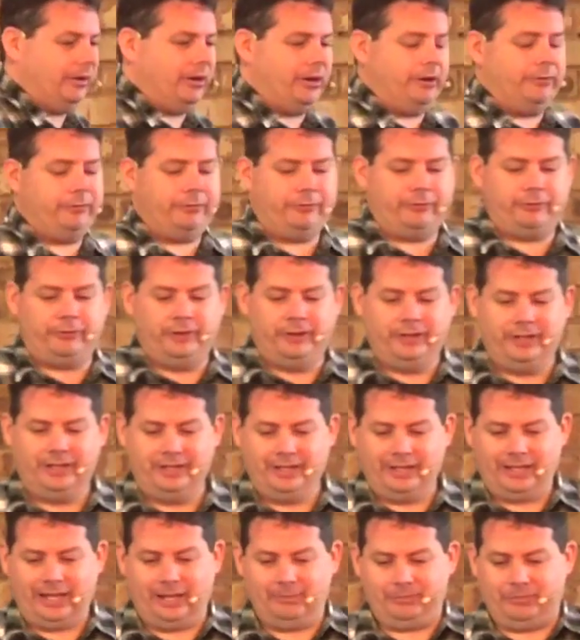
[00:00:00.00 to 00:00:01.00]
off
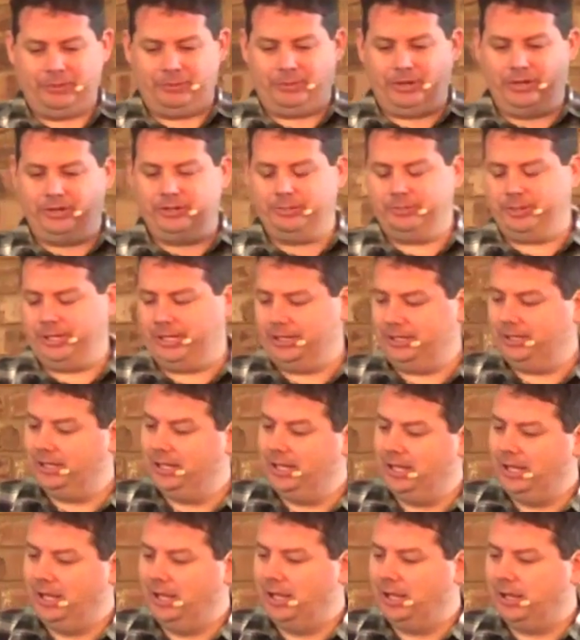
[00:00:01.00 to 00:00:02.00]
up the road a bit,
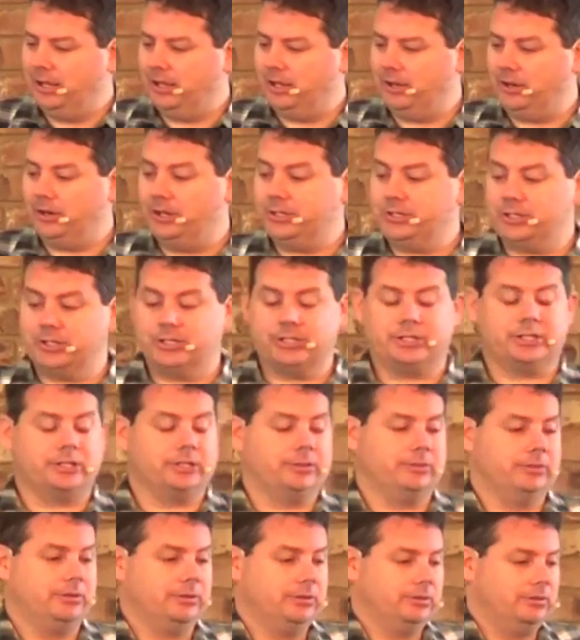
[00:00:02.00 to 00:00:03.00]
and I just
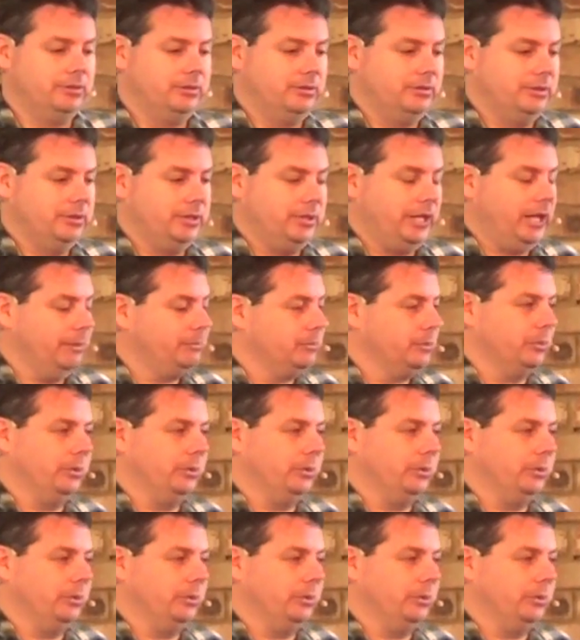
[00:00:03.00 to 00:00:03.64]
kept